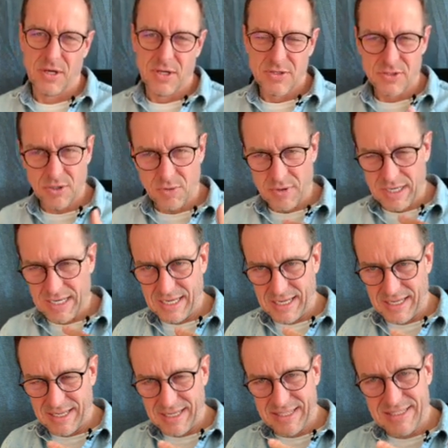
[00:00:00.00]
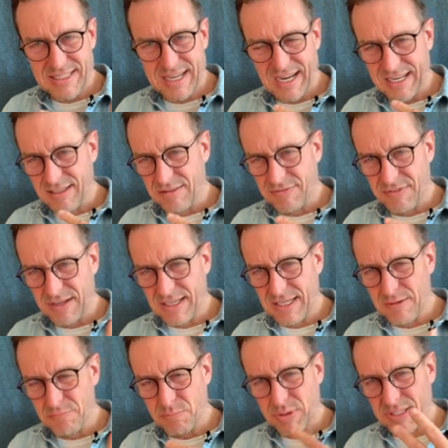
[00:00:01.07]
So it's kind of an
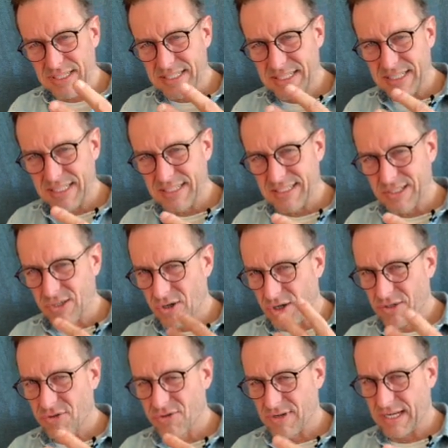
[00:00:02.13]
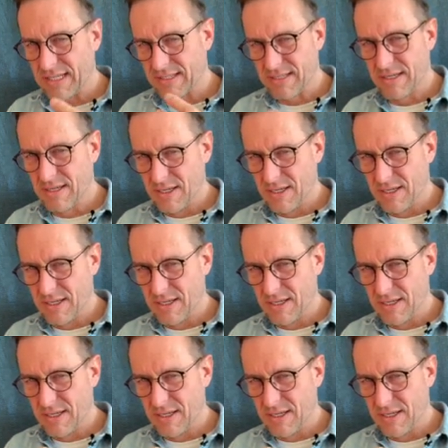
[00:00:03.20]
implicit contract